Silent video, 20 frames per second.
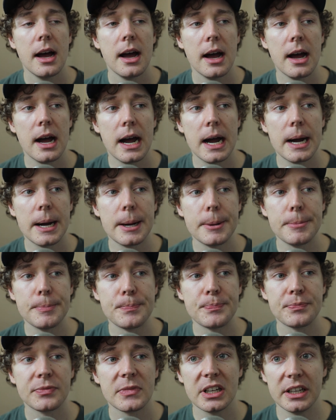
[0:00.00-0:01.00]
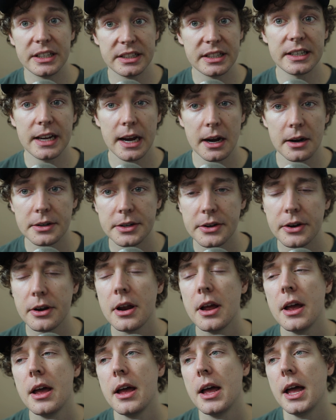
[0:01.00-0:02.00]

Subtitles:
Like the character,